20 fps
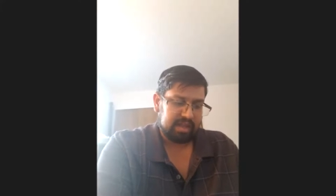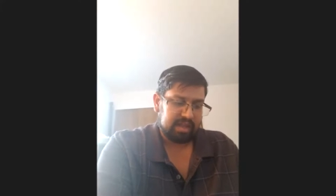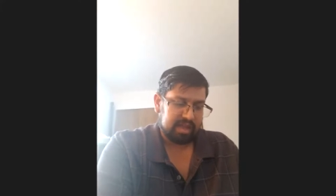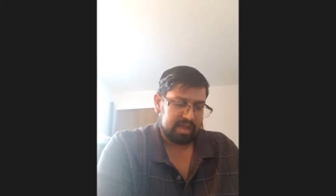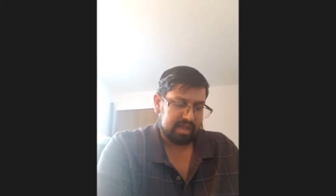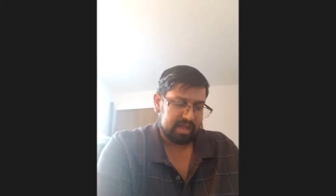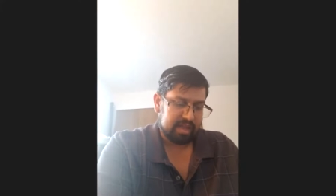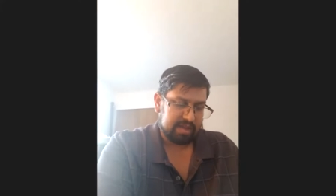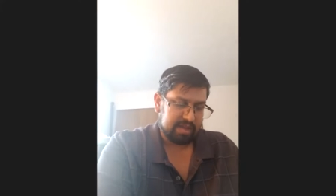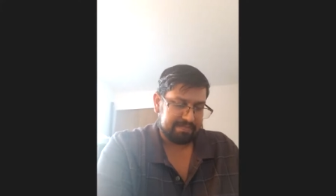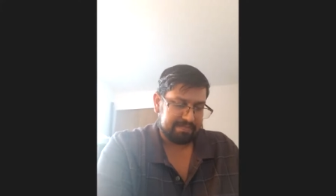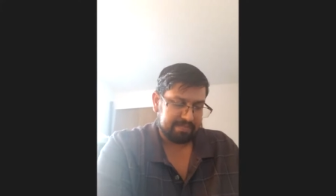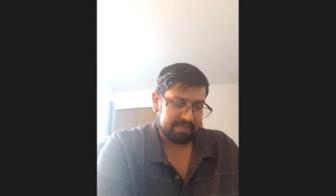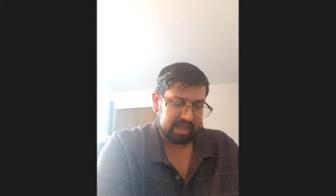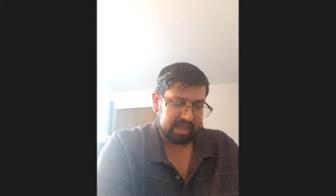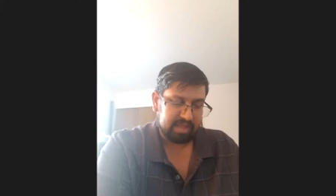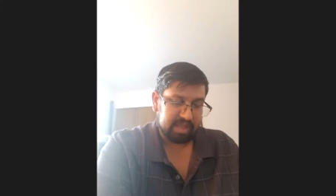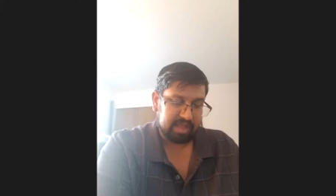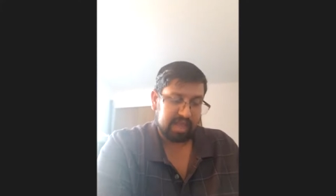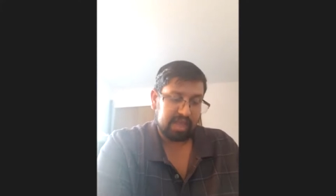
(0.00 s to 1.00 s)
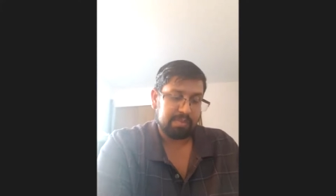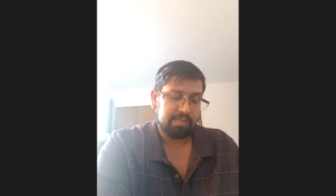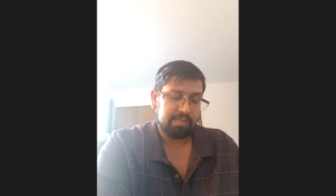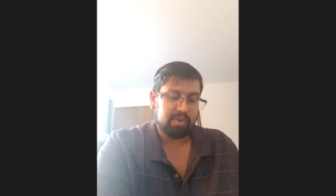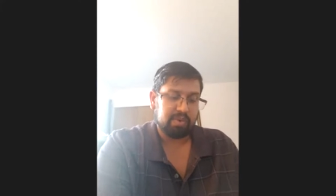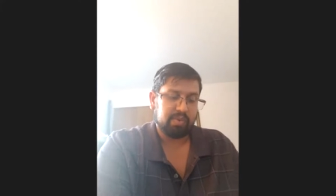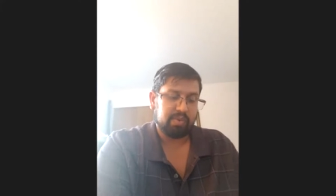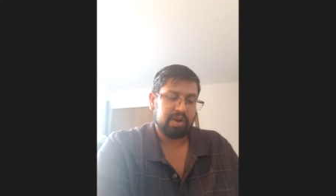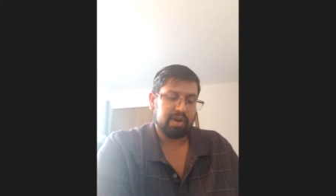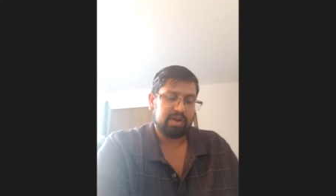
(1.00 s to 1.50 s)
um, and the
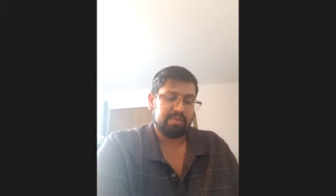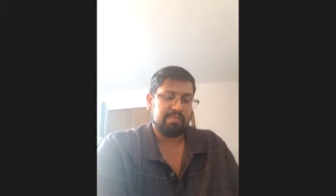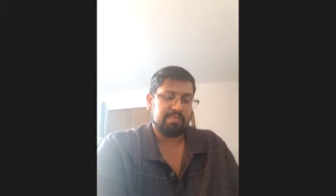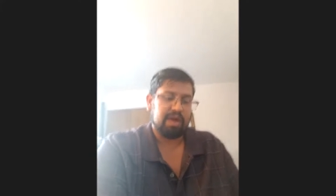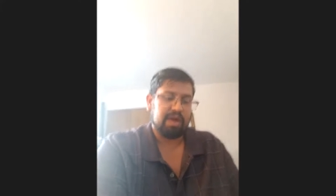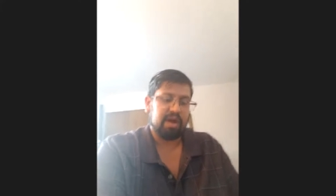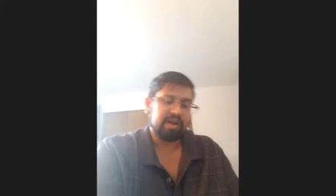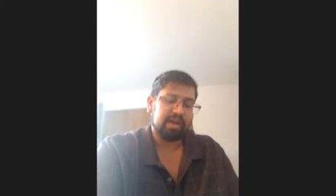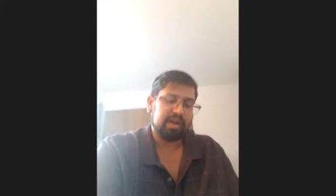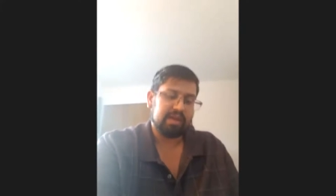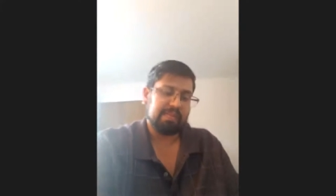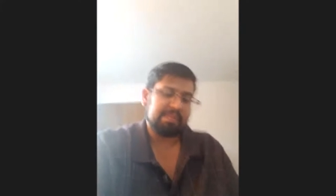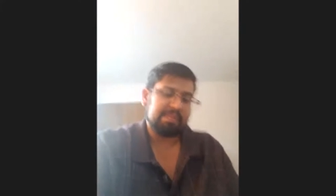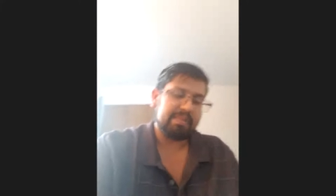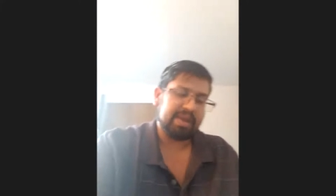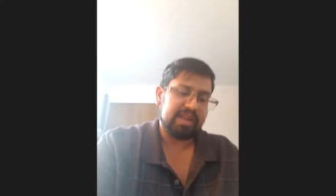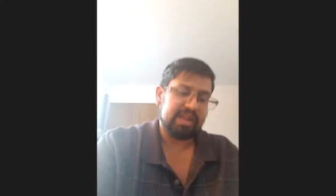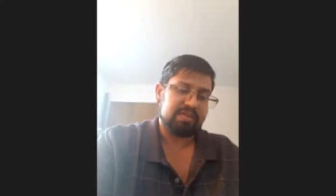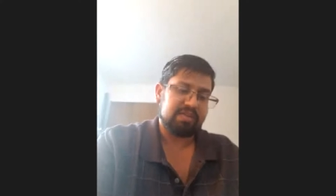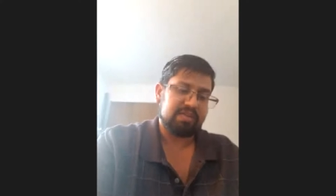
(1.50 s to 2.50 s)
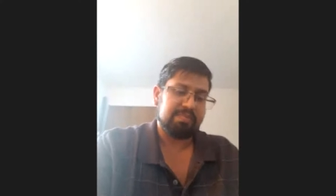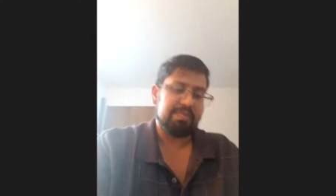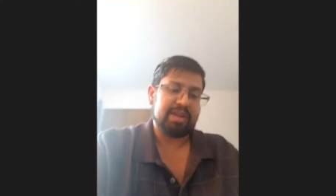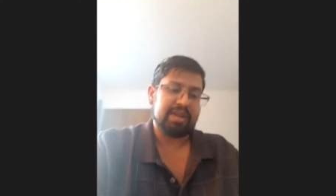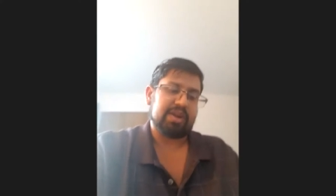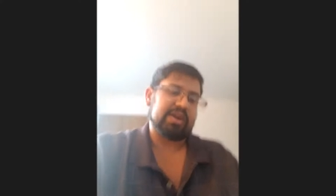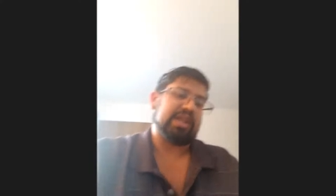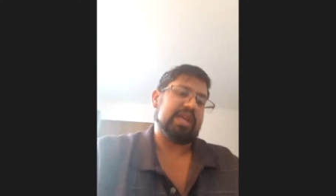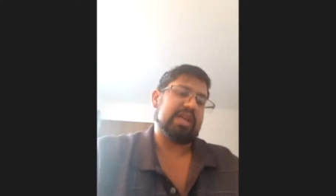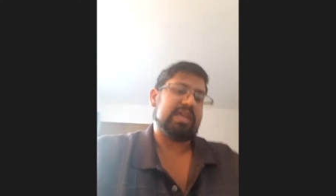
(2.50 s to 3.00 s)
Hebrew word Mara means
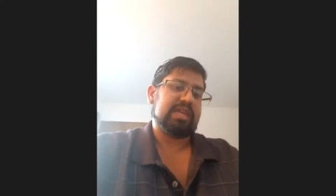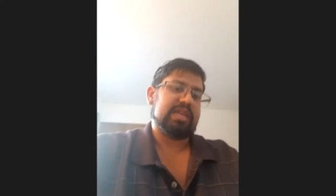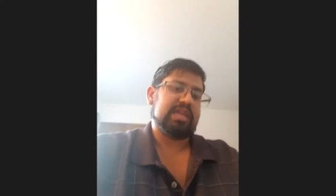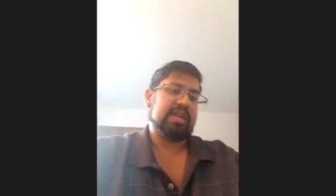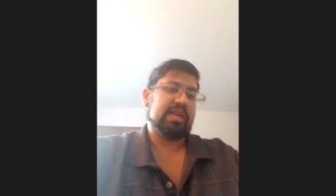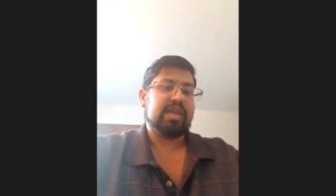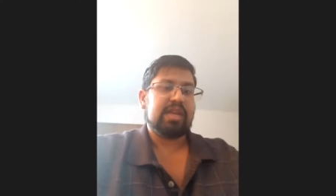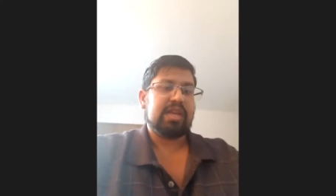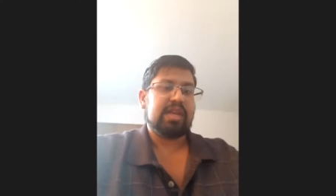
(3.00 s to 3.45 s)
bitterness